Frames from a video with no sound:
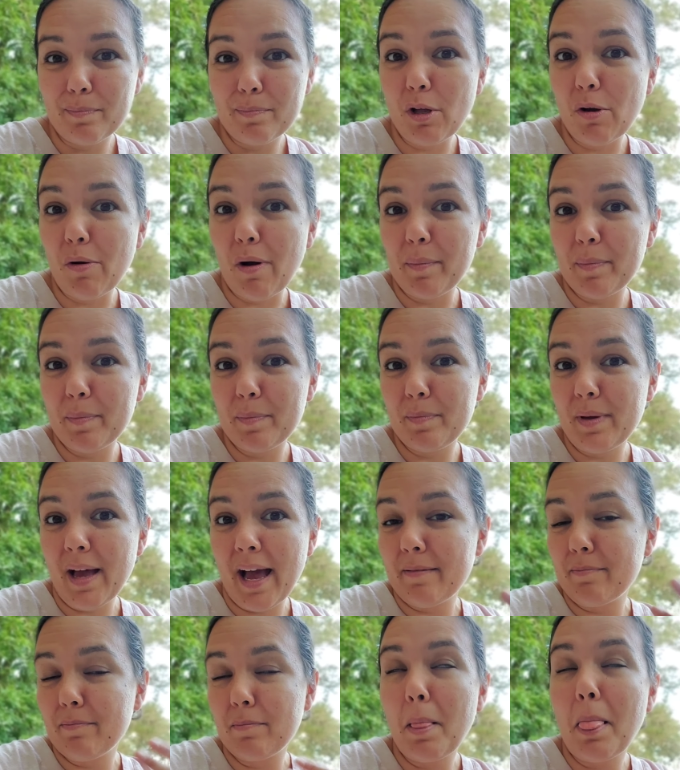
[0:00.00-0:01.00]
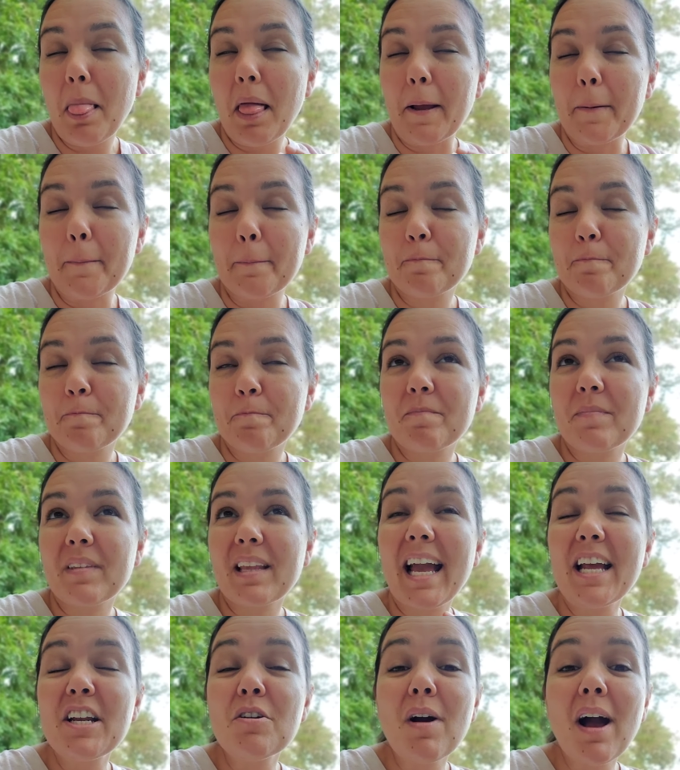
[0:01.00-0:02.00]

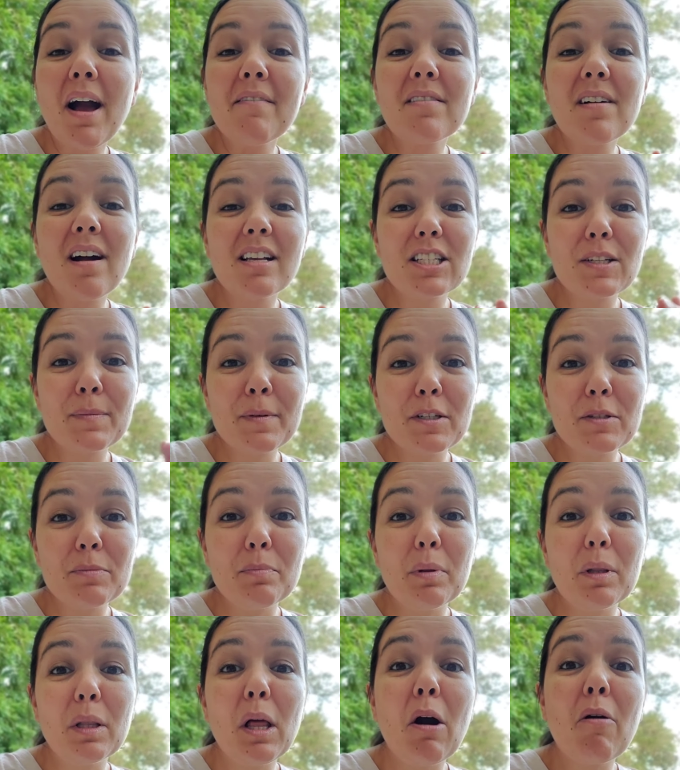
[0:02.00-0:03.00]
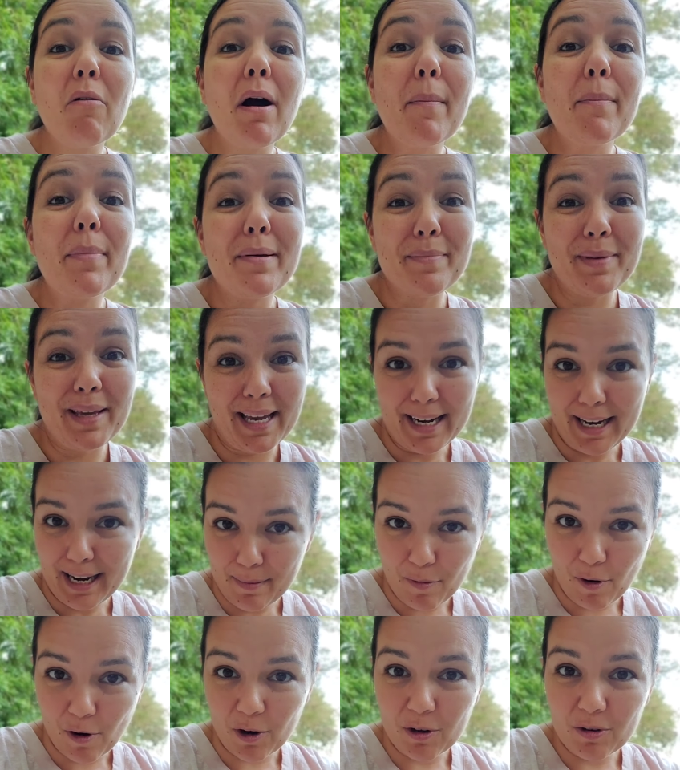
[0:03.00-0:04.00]
I don't have customers blow up at me
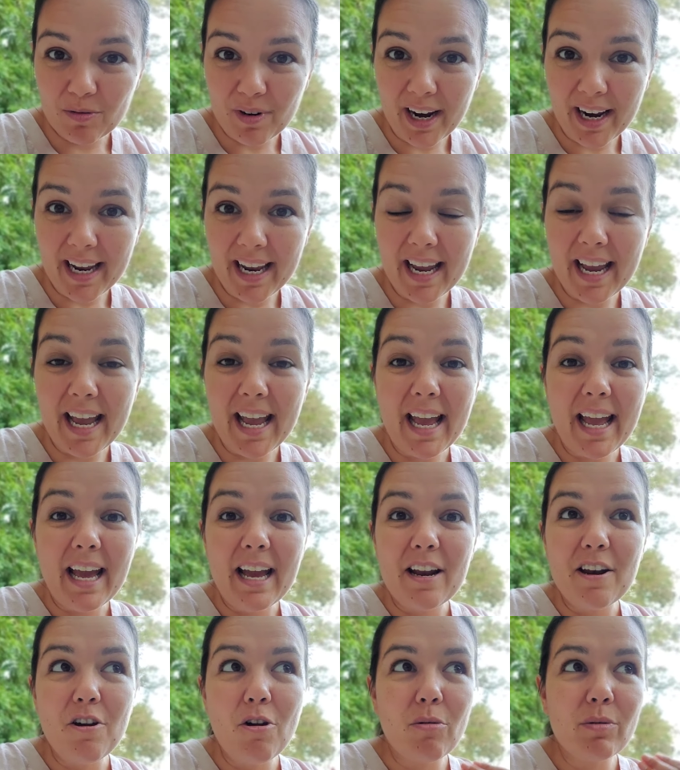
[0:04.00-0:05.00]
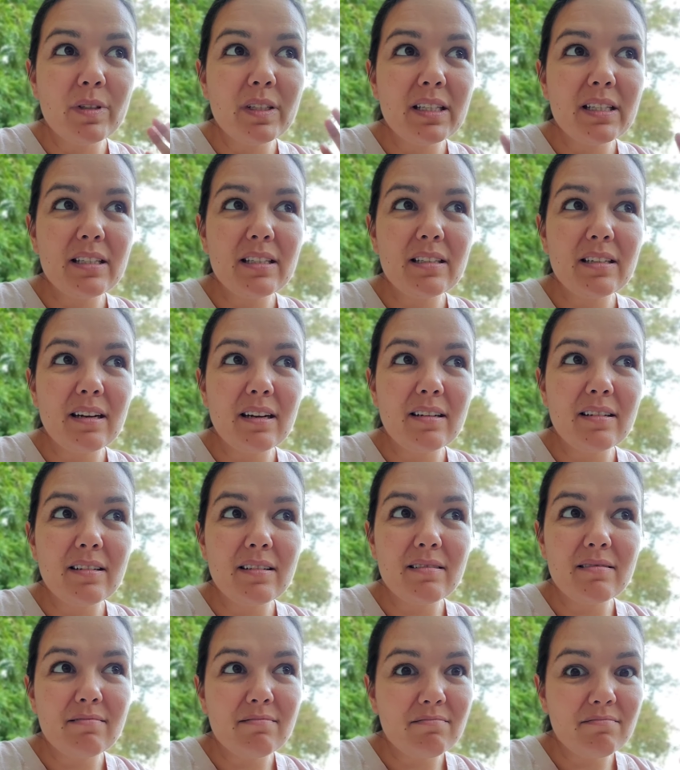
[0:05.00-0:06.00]
anymore, right? No one's
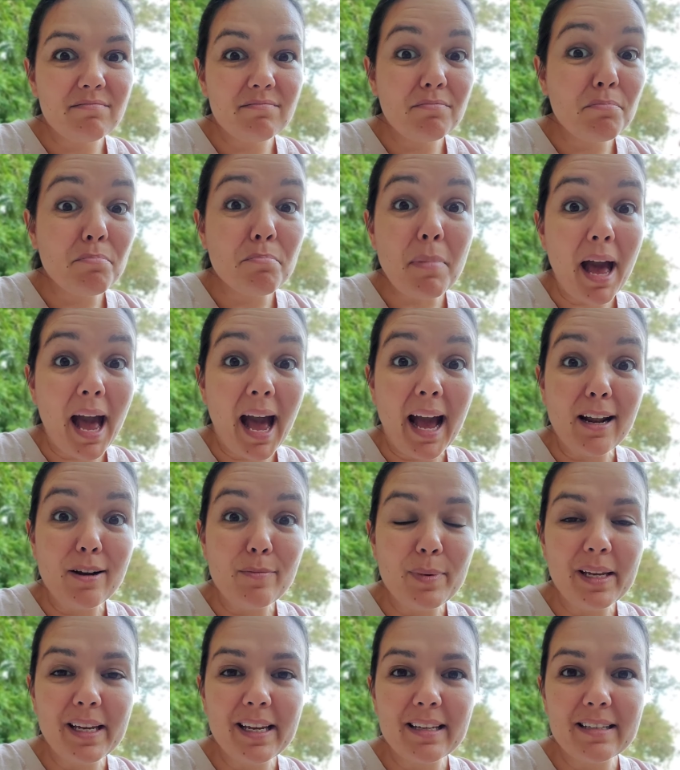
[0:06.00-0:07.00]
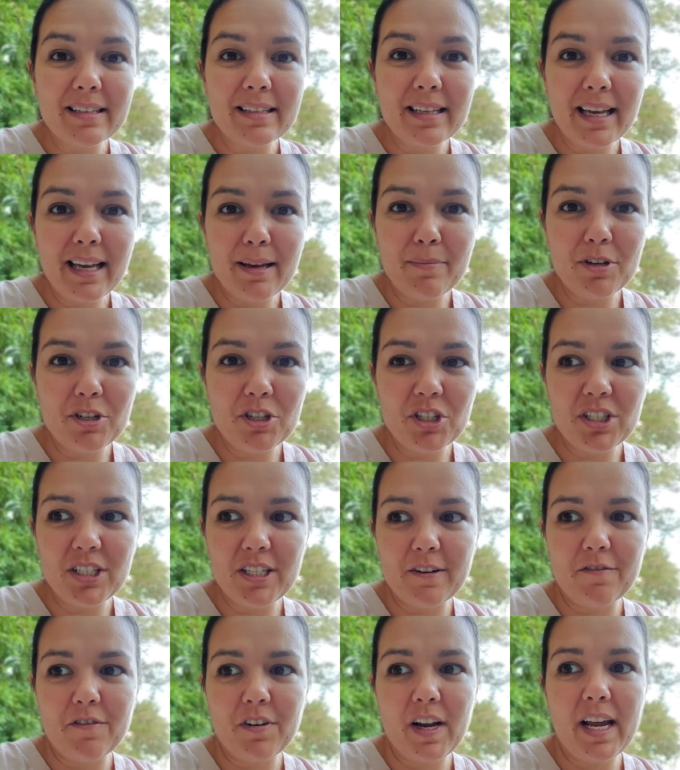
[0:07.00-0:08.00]
mad because the image is
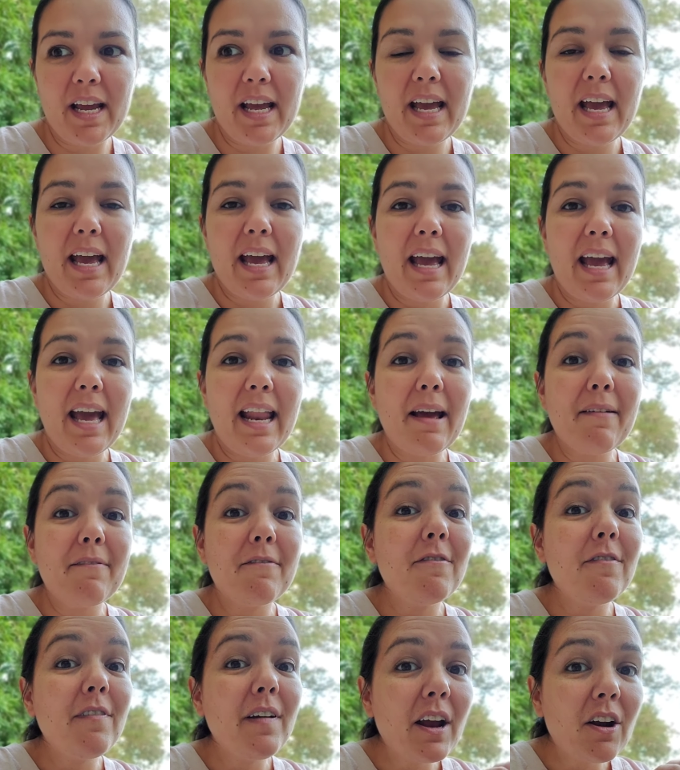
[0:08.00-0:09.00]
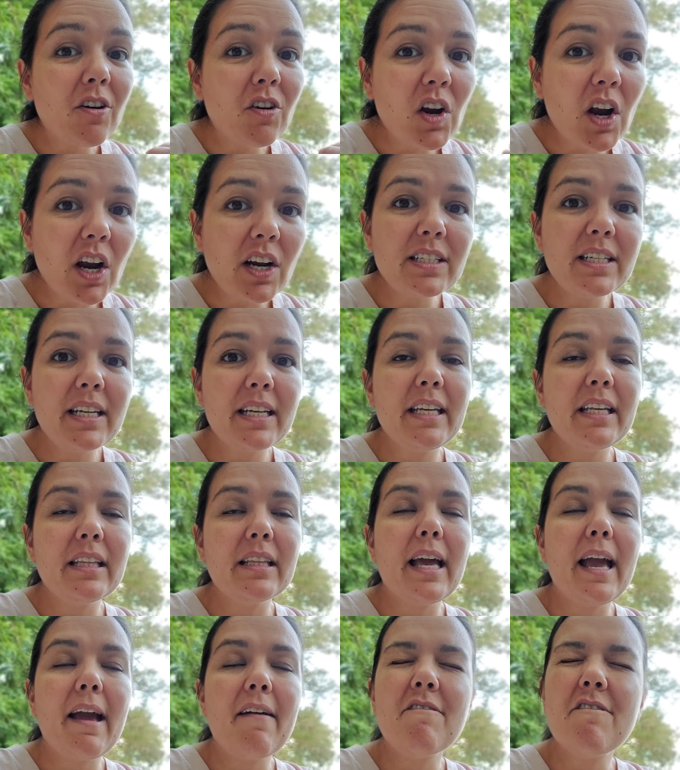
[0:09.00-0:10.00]
different. And I'm very
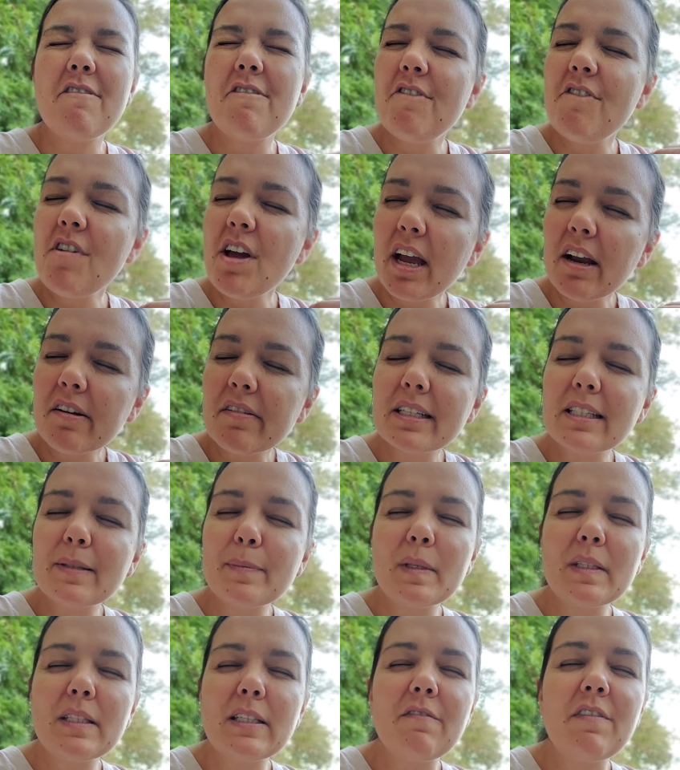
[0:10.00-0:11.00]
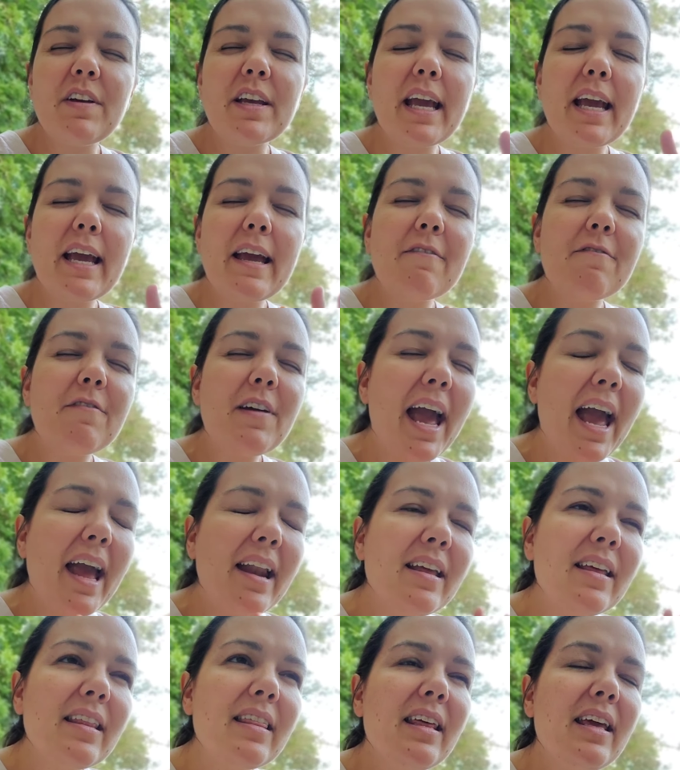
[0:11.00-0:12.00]
articulate and very specific. If
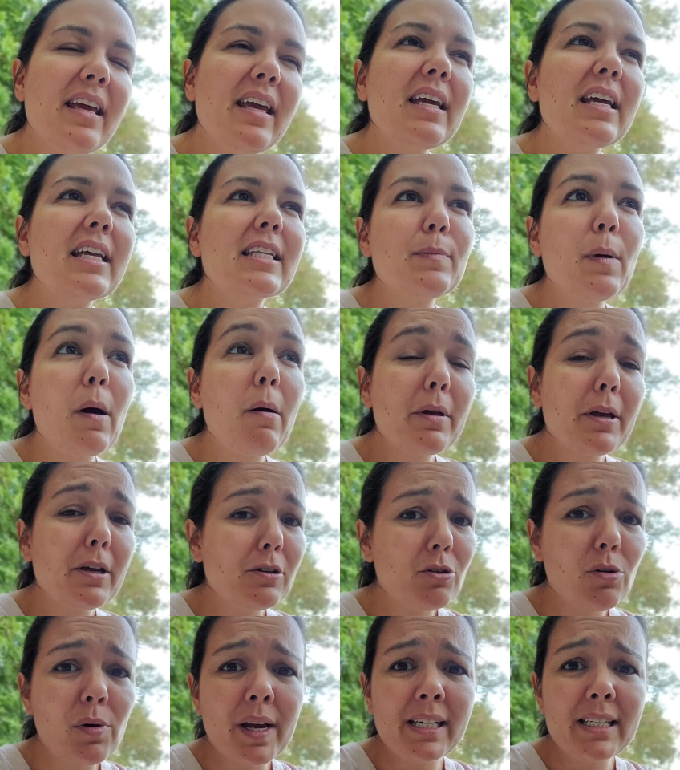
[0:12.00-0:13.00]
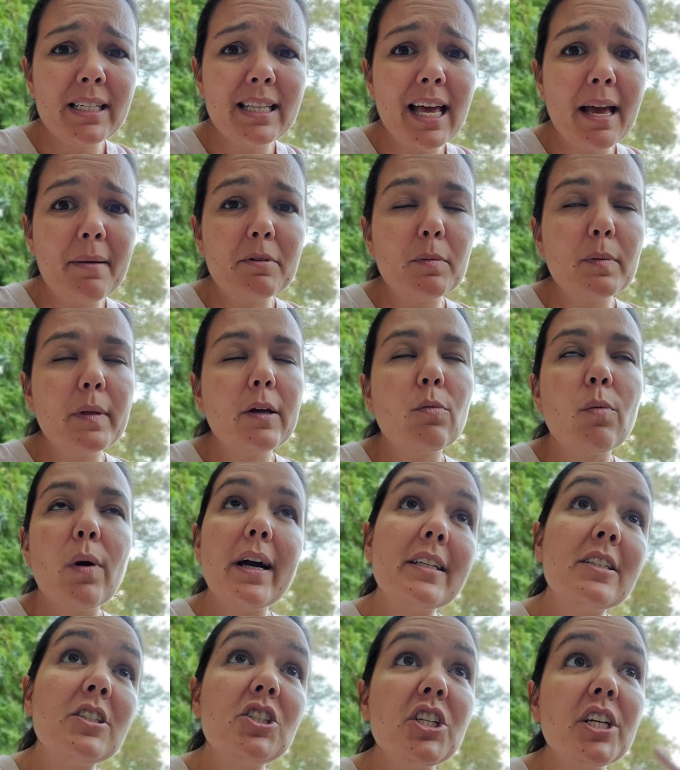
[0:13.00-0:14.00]
anything, it's probably annoying to them to be like, "Why
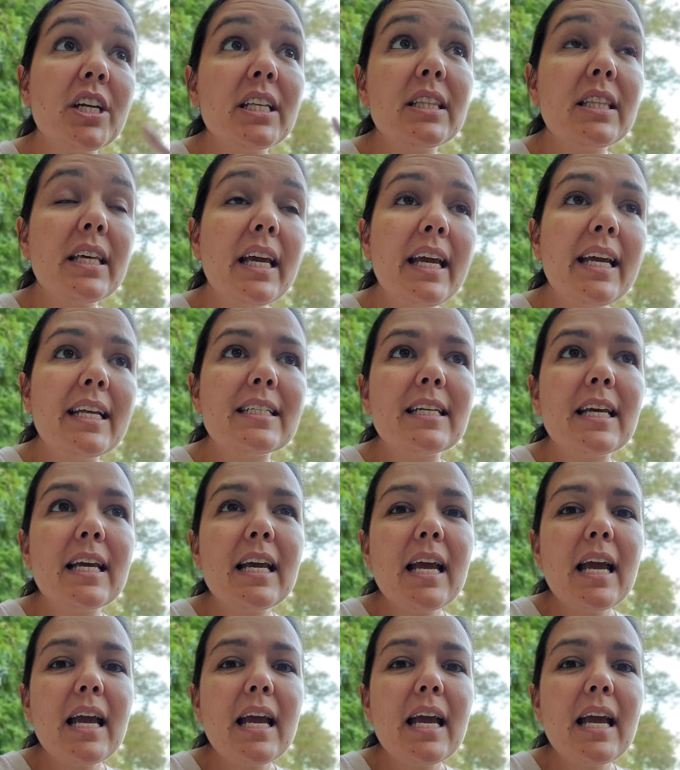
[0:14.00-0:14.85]
doesn't she get the hint?"